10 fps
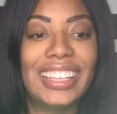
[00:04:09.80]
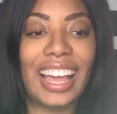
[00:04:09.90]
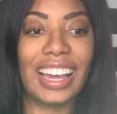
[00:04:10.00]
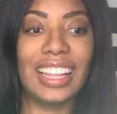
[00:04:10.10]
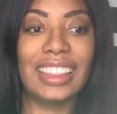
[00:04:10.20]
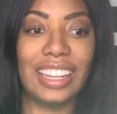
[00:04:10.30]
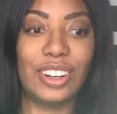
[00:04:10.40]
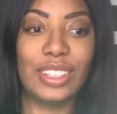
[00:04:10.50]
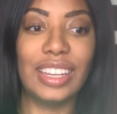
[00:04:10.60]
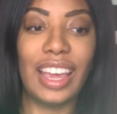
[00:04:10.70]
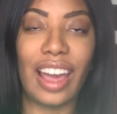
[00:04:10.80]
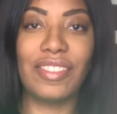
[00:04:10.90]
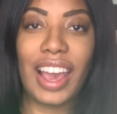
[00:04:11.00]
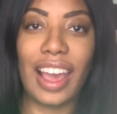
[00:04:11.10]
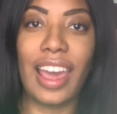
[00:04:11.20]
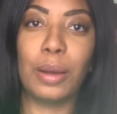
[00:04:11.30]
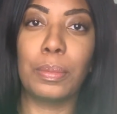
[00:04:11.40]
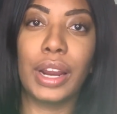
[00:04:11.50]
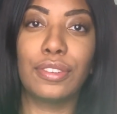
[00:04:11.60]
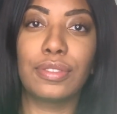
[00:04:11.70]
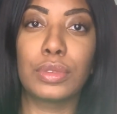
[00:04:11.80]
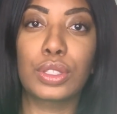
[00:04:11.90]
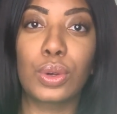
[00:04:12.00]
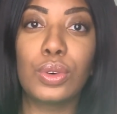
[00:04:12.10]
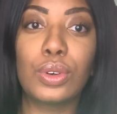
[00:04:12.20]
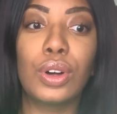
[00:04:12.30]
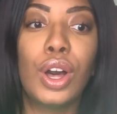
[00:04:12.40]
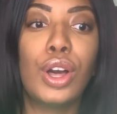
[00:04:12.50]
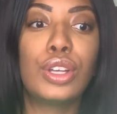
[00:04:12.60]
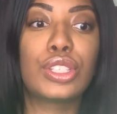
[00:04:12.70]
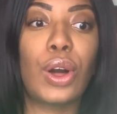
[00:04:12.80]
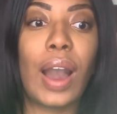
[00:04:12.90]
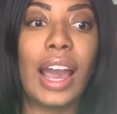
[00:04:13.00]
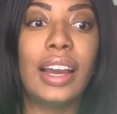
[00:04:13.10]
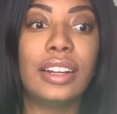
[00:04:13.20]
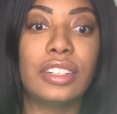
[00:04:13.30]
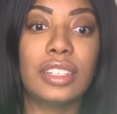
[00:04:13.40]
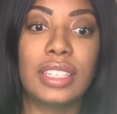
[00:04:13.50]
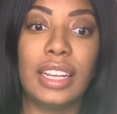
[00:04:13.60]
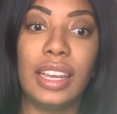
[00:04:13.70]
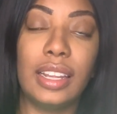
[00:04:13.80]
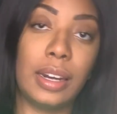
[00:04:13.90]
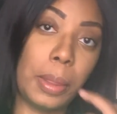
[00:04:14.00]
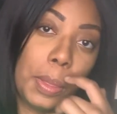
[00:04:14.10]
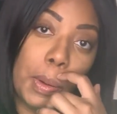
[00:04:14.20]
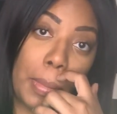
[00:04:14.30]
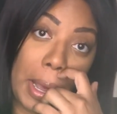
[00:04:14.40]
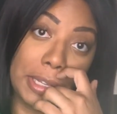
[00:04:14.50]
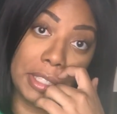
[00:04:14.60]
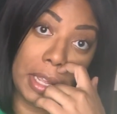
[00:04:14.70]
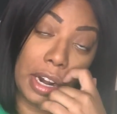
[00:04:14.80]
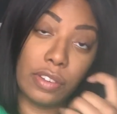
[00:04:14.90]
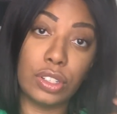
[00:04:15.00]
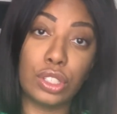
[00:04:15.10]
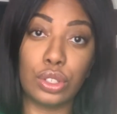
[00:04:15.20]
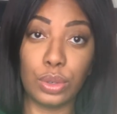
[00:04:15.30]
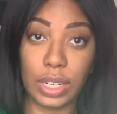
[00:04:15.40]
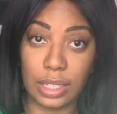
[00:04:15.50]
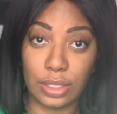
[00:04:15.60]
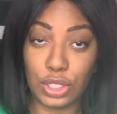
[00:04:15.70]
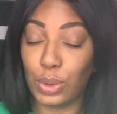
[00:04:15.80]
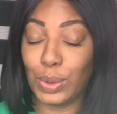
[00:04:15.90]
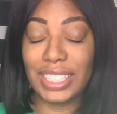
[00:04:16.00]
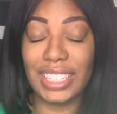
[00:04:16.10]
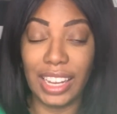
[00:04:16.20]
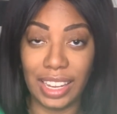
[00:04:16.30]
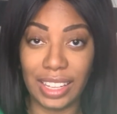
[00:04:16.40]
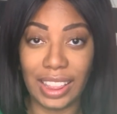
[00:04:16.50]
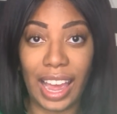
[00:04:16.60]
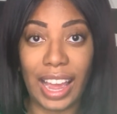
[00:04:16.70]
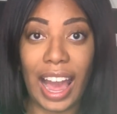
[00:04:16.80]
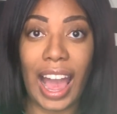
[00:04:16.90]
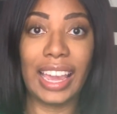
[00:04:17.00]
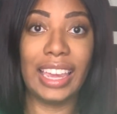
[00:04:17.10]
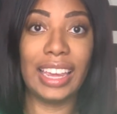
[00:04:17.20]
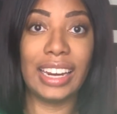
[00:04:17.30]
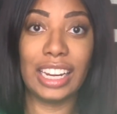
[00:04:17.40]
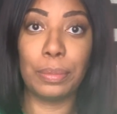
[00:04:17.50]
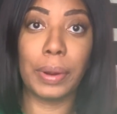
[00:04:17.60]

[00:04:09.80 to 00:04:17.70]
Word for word: Like, I literally have not had a break from school. So I understand the mindset of a student to a T. Like, I get it.